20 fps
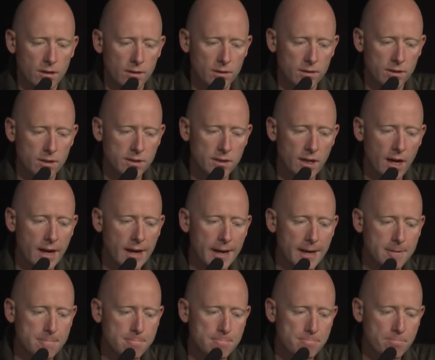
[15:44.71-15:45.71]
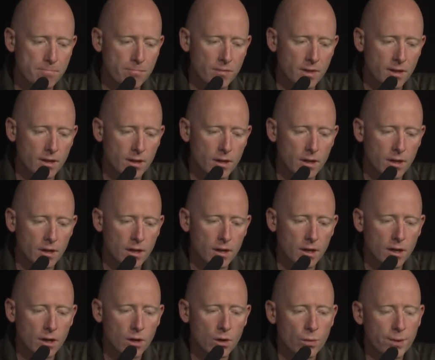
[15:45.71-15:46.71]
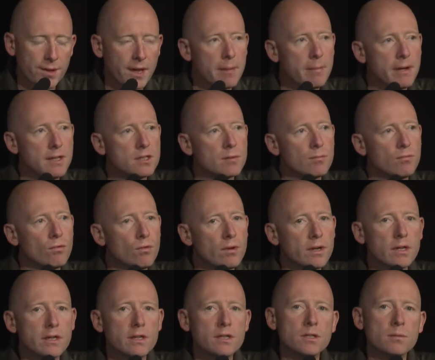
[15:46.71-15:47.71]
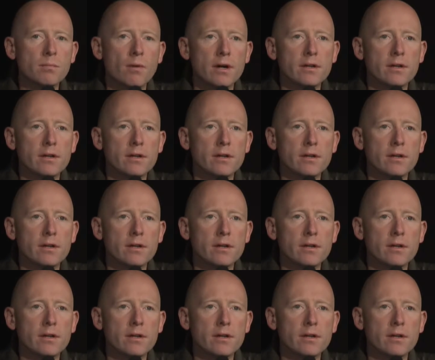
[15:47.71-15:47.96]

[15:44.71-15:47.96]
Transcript: design, where they made some really smart